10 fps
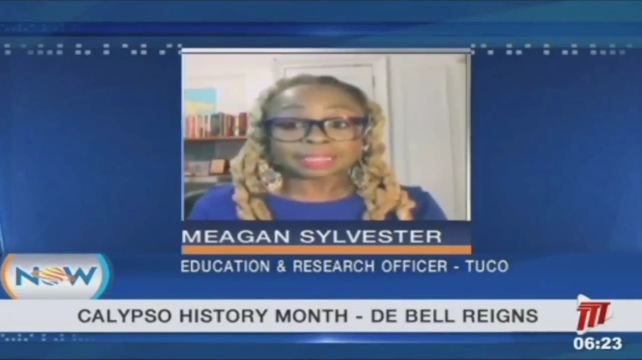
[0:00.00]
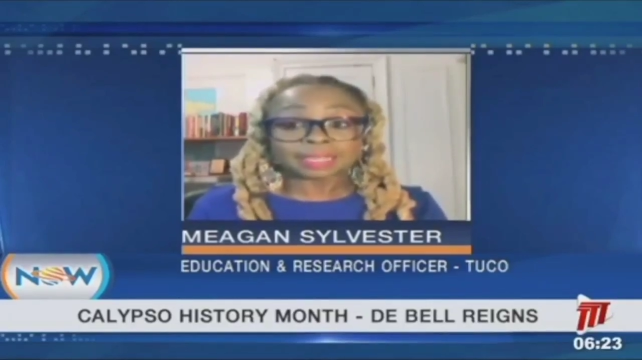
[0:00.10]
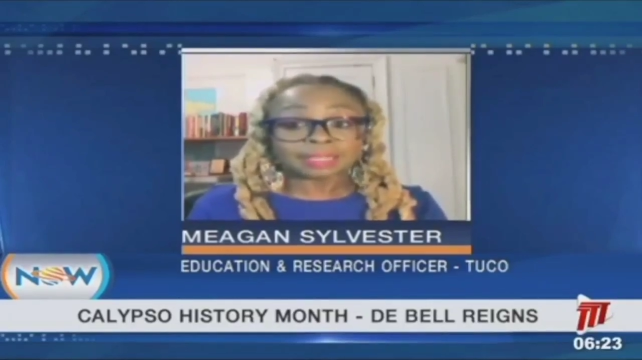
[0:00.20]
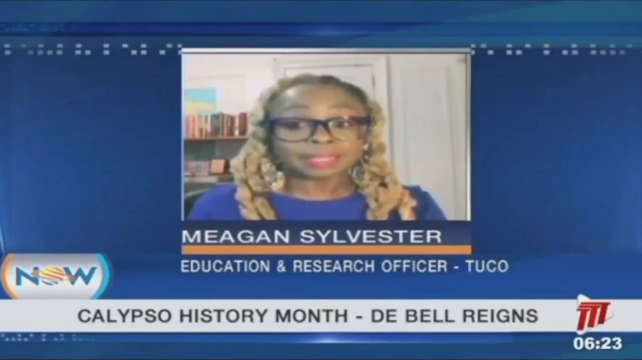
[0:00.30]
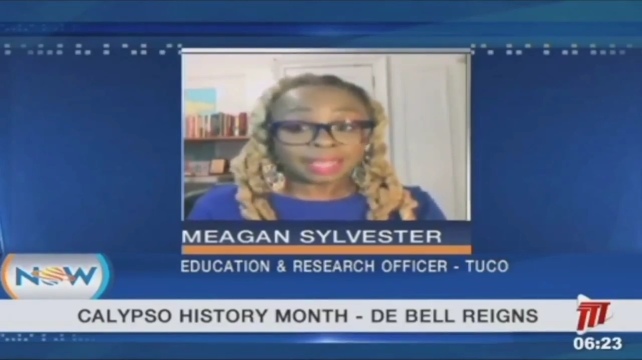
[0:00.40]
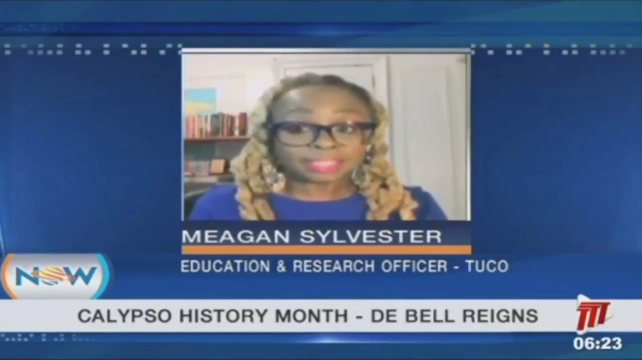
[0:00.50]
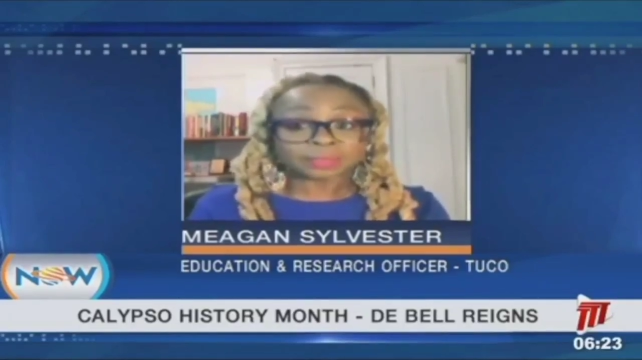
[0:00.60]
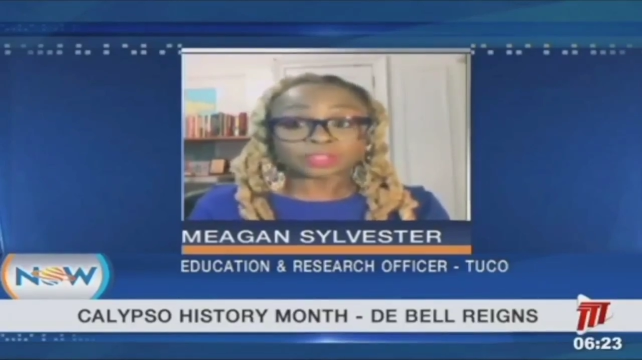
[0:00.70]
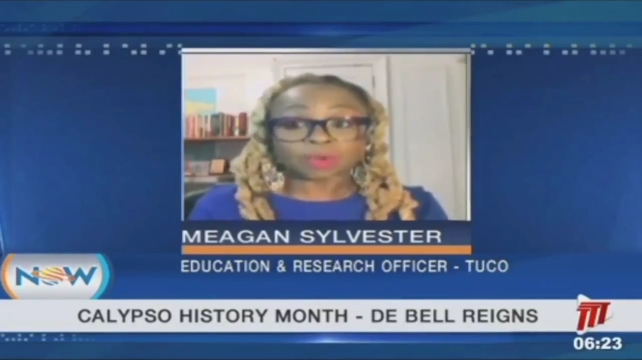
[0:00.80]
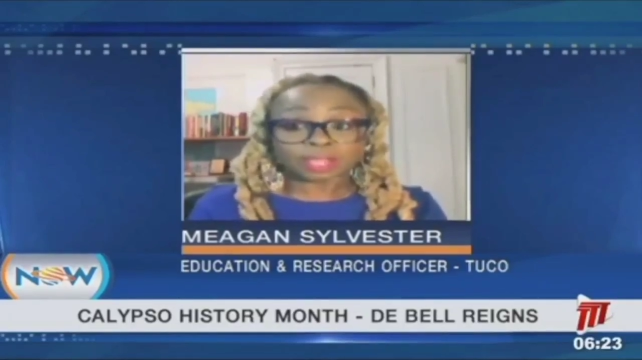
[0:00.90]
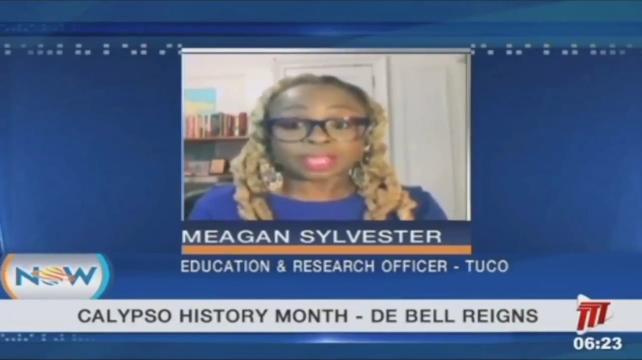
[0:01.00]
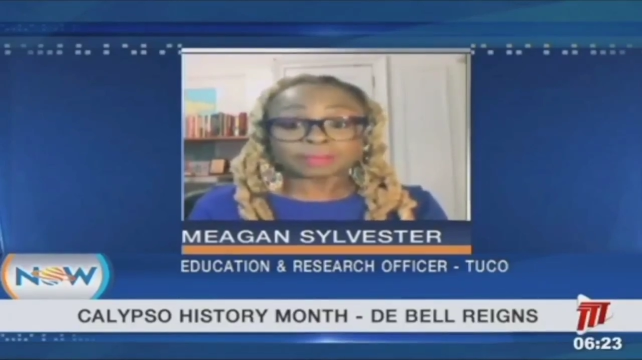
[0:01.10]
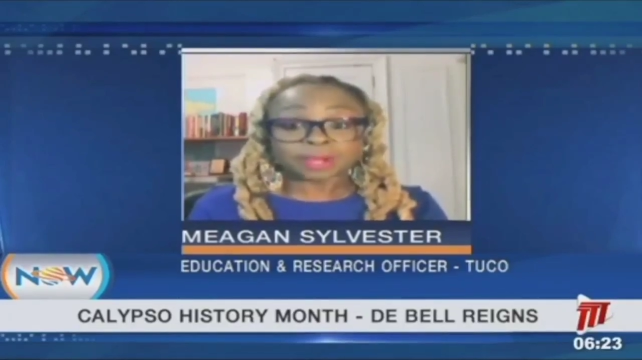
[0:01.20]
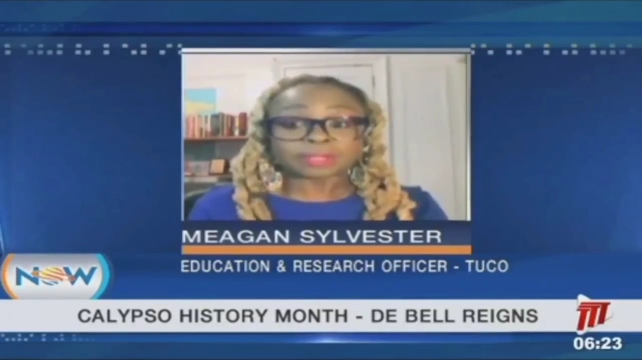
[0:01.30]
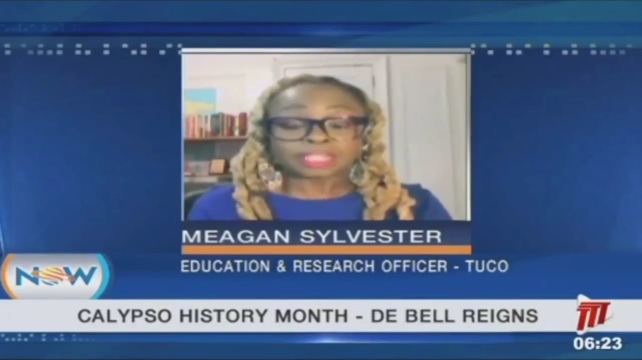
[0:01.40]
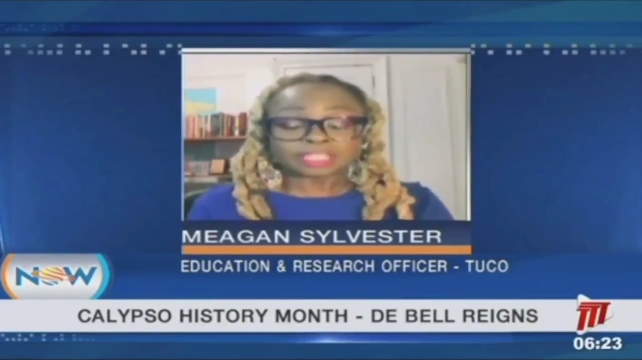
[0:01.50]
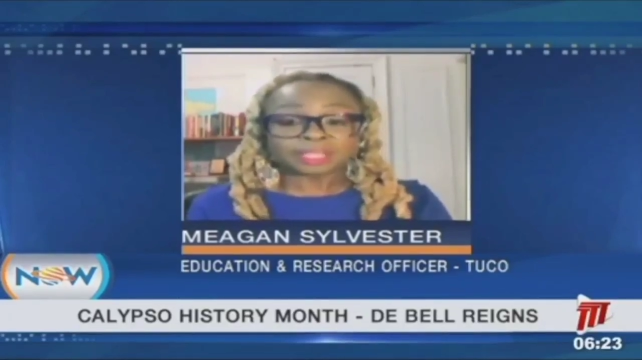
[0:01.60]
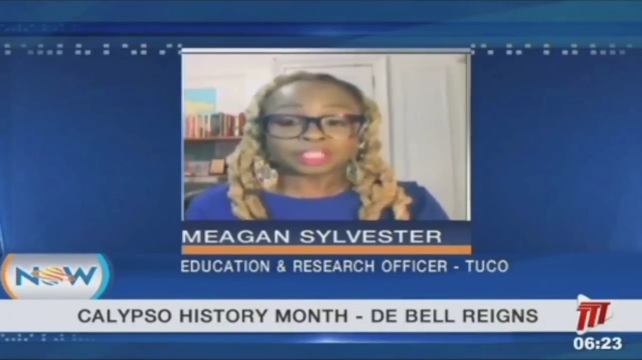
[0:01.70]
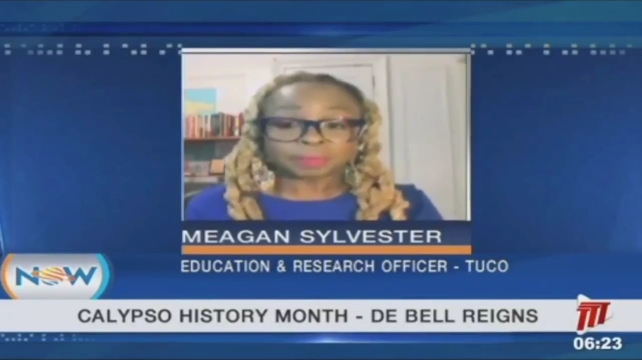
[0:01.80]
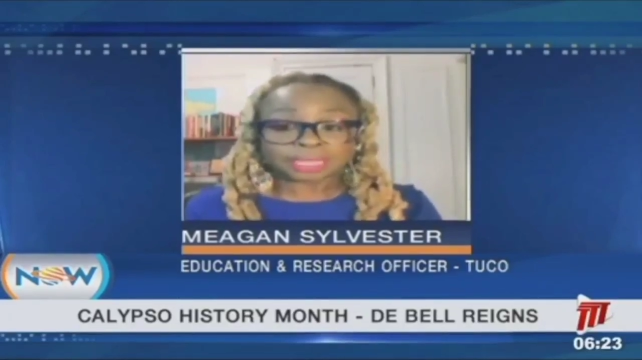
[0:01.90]
yes, we're talking about
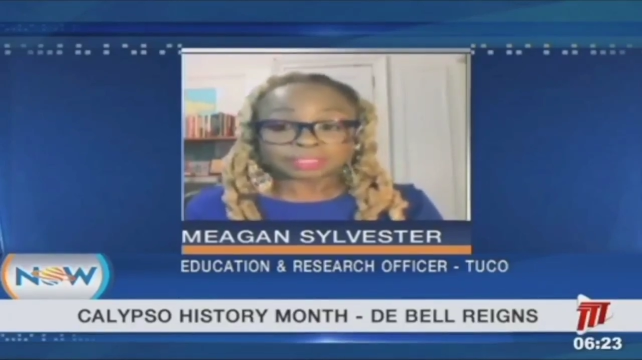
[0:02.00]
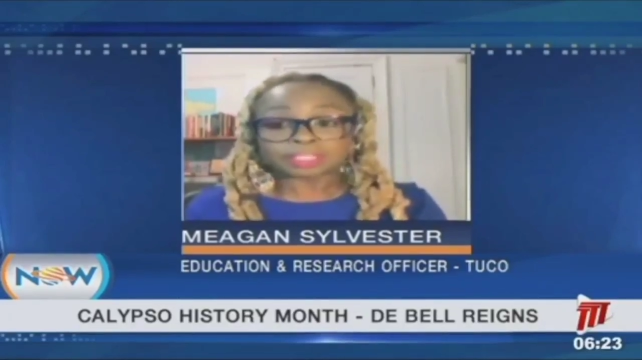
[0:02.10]
speech patterns,